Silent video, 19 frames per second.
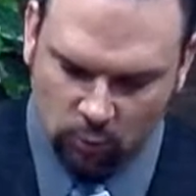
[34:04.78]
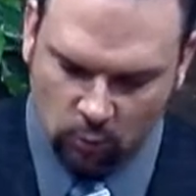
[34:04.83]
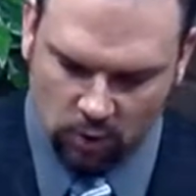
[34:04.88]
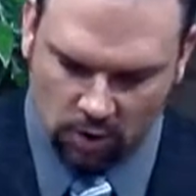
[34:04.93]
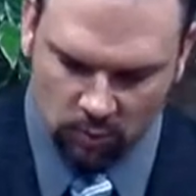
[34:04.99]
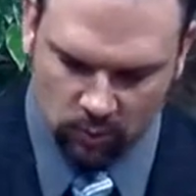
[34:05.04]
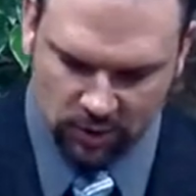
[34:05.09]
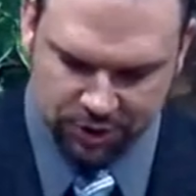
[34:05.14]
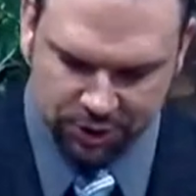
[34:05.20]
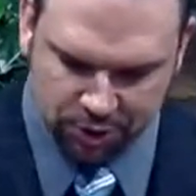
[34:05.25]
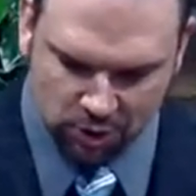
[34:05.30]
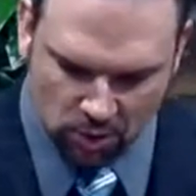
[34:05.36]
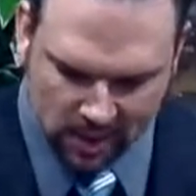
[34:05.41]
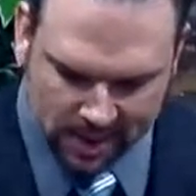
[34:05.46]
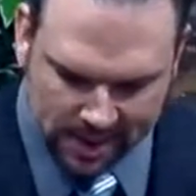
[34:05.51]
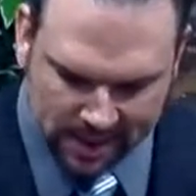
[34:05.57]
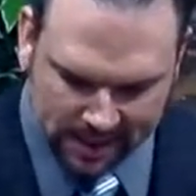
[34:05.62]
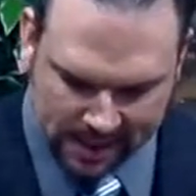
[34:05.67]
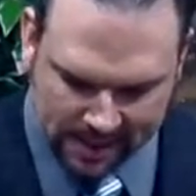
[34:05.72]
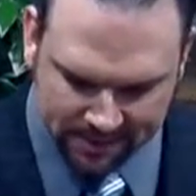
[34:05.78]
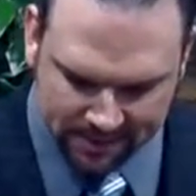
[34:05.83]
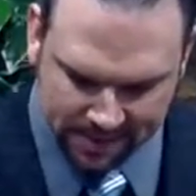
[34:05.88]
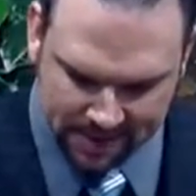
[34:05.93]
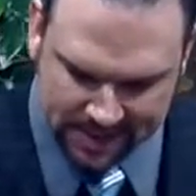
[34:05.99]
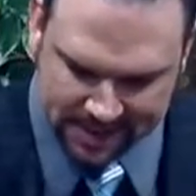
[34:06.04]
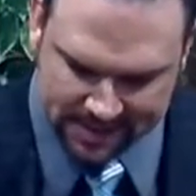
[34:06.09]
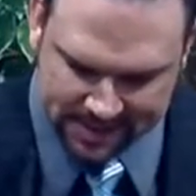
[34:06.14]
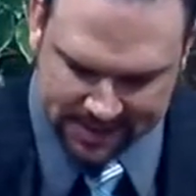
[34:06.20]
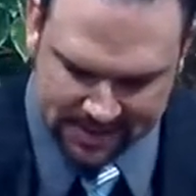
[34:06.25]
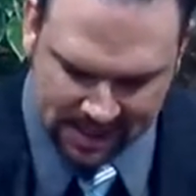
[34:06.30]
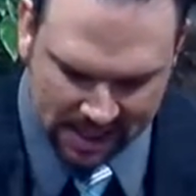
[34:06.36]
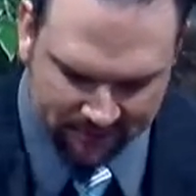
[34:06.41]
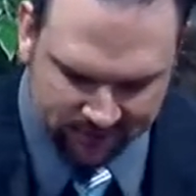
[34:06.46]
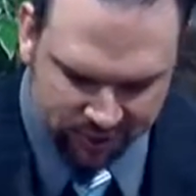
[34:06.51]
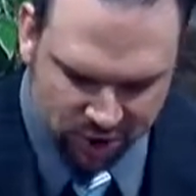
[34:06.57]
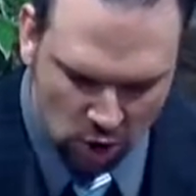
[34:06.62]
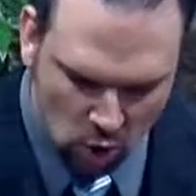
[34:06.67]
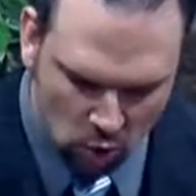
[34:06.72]
the word with joy, and these
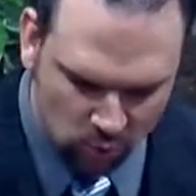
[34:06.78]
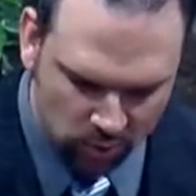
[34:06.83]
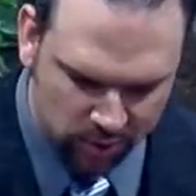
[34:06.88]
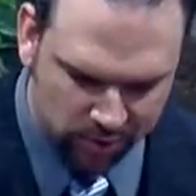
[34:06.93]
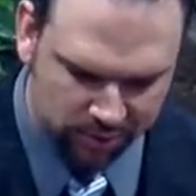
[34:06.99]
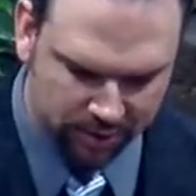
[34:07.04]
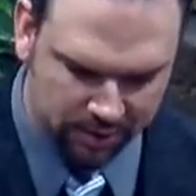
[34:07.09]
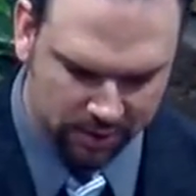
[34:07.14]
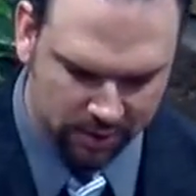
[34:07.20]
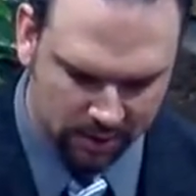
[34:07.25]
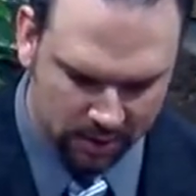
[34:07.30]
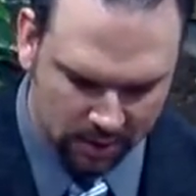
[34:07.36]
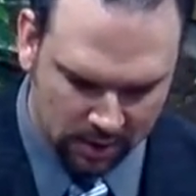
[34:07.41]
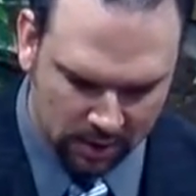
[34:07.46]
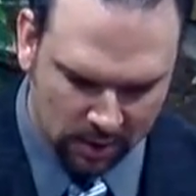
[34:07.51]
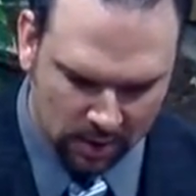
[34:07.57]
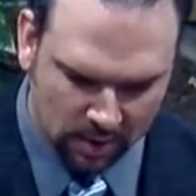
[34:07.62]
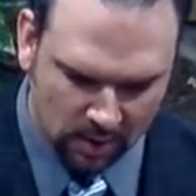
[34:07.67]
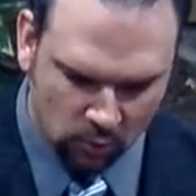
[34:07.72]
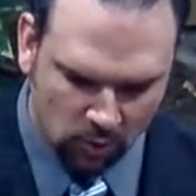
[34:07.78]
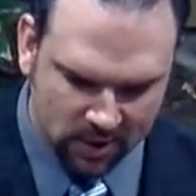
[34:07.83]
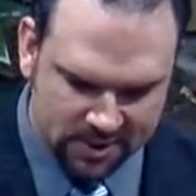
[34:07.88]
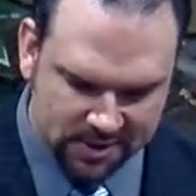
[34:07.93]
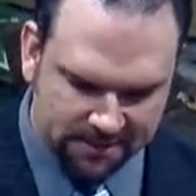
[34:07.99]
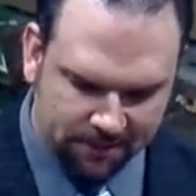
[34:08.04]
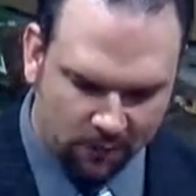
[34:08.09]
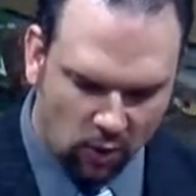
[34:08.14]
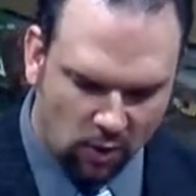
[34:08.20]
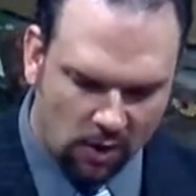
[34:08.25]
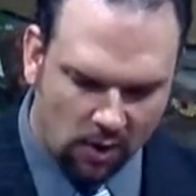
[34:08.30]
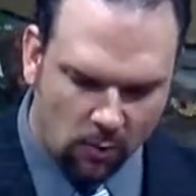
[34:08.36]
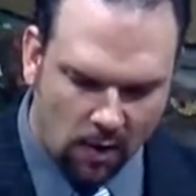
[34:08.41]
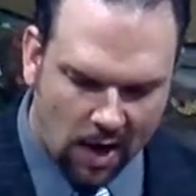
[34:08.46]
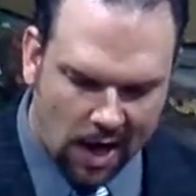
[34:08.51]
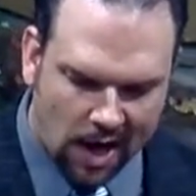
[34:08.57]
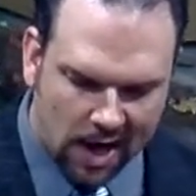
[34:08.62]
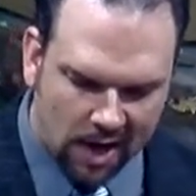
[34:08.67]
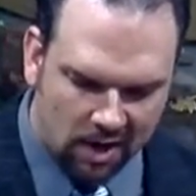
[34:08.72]
have no root, which for a
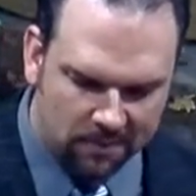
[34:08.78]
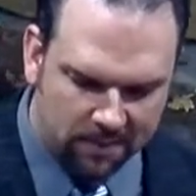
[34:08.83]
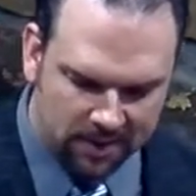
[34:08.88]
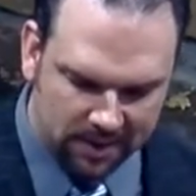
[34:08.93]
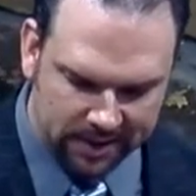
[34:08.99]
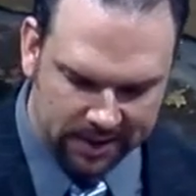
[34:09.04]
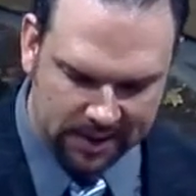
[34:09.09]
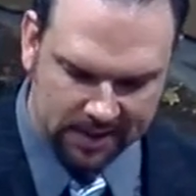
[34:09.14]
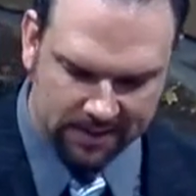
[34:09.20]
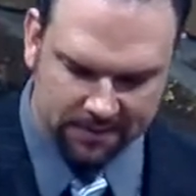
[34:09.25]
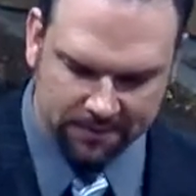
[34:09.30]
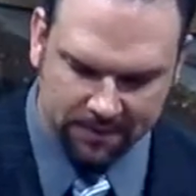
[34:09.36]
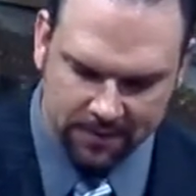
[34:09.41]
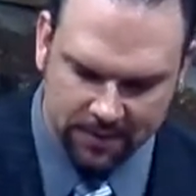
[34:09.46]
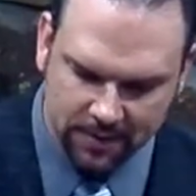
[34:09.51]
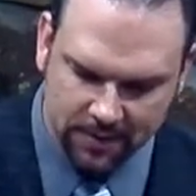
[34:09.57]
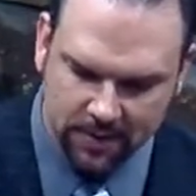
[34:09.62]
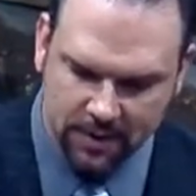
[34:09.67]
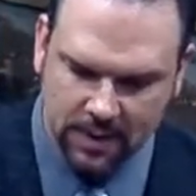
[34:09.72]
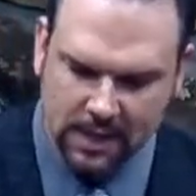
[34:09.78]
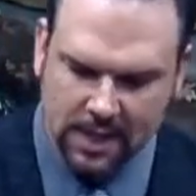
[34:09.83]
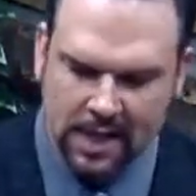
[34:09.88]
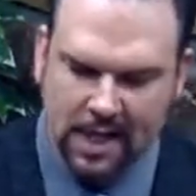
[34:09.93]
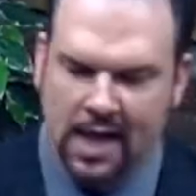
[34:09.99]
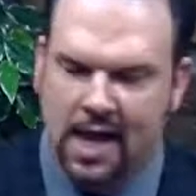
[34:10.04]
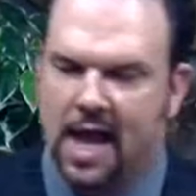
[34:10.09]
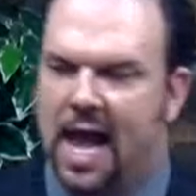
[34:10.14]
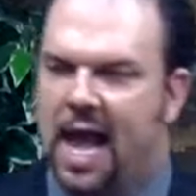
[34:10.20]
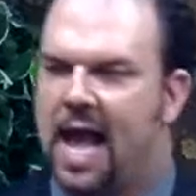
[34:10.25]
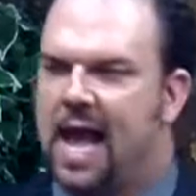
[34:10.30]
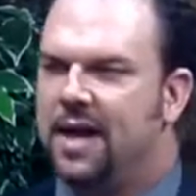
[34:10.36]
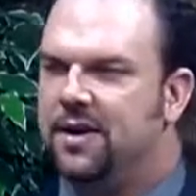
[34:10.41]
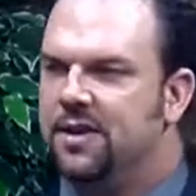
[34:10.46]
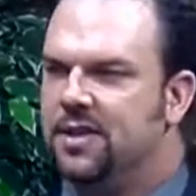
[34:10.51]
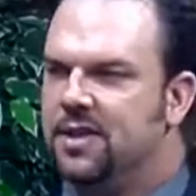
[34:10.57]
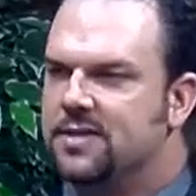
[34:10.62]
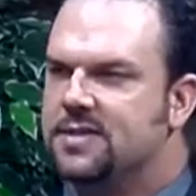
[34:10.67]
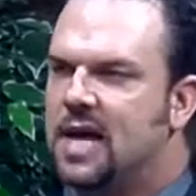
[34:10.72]
while believe,
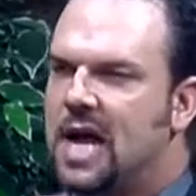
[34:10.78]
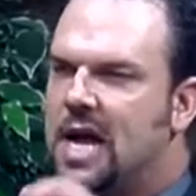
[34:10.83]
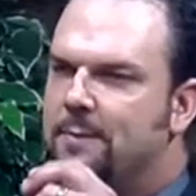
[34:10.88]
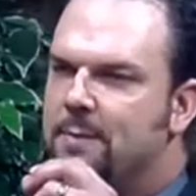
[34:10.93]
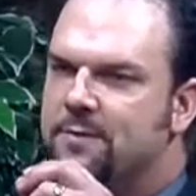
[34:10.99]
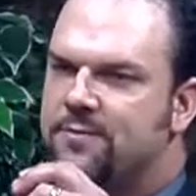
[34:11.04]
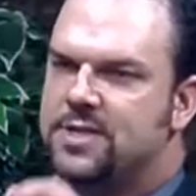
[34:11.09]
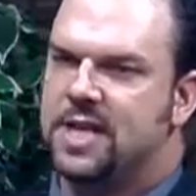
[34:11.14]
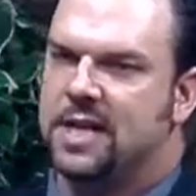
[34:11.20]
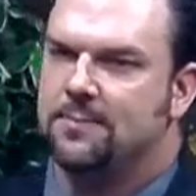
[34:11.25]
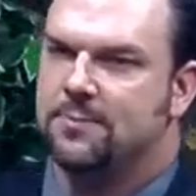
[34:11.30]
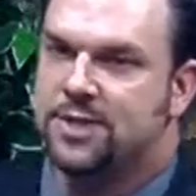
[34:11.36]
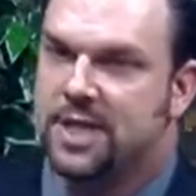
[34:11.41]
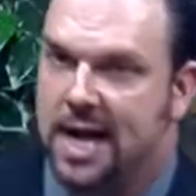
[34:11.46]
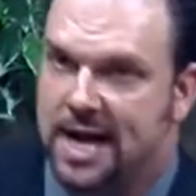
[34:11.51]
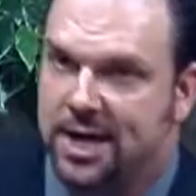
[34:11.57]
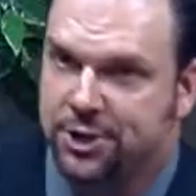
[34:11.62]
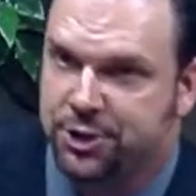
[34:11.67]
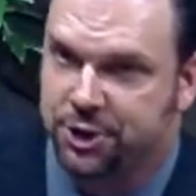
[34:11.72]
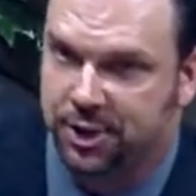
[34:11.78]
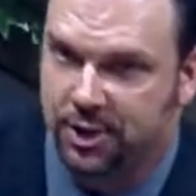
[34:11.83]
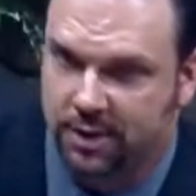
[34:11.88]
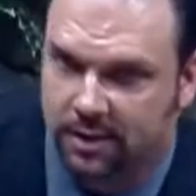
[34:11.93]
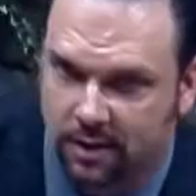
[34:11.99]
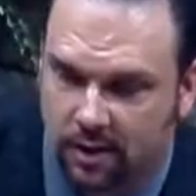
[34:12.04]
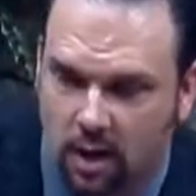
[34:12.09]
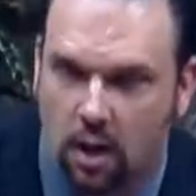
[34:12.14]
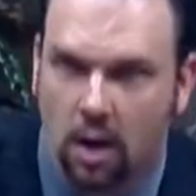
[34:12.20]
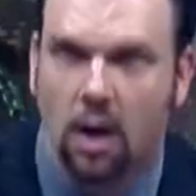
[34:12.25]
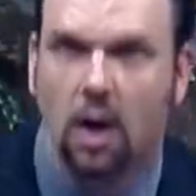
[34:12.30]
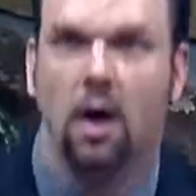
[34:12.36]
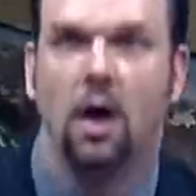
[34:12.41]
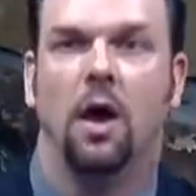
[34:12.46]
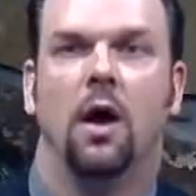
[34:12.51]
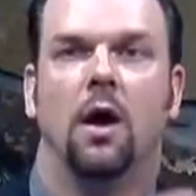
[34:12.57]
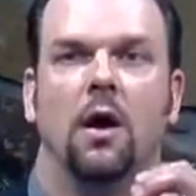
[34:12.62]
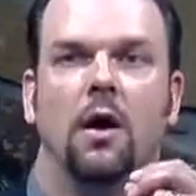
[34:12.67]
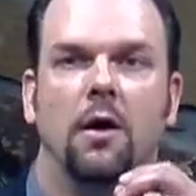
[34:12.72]
and in the time of temptation
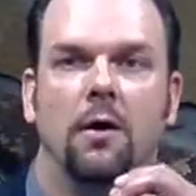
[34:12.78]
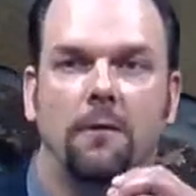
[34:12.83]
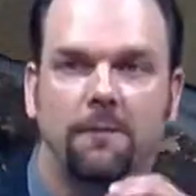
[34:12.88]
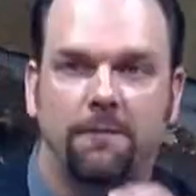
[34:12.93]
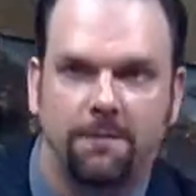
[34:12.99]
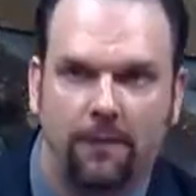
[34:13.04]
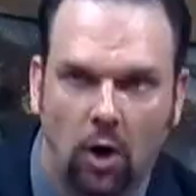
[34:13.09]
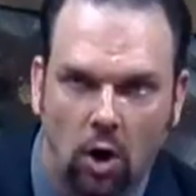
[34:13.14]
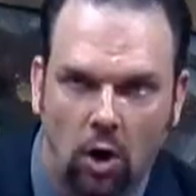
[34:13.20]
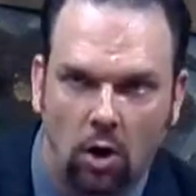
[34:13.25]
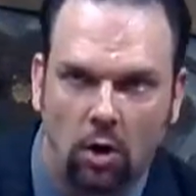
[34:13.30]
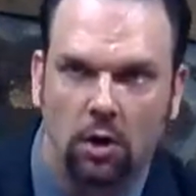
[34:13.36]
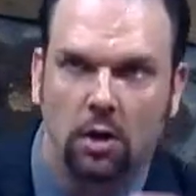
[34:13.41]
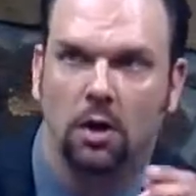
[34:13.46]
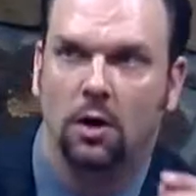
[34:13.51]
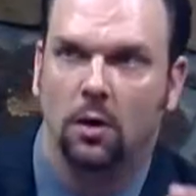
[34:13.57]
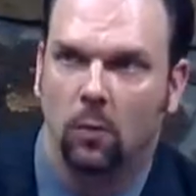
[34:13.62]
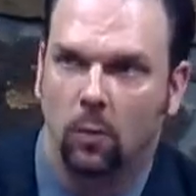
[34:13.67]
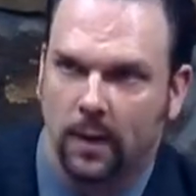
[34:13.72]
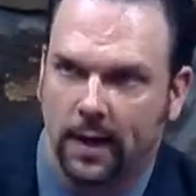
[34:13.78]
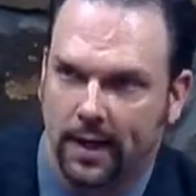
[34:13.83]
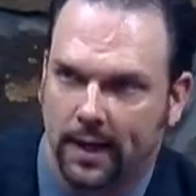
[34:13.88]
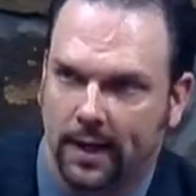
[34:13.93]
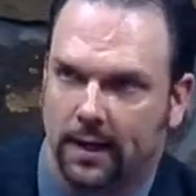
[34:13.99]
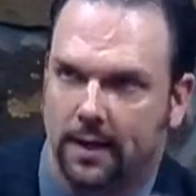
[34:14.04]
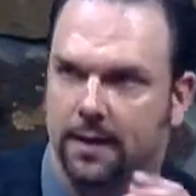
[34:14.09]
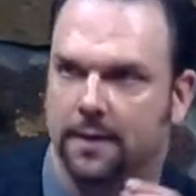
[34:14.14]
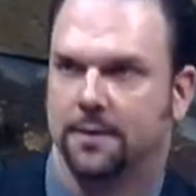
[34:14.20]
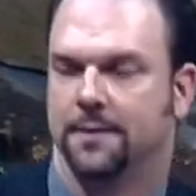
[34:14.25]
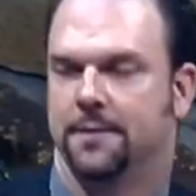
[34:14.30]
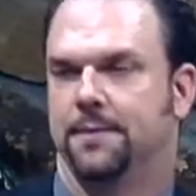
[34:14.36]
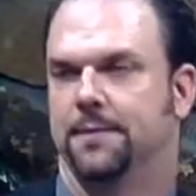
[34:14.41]
fall away.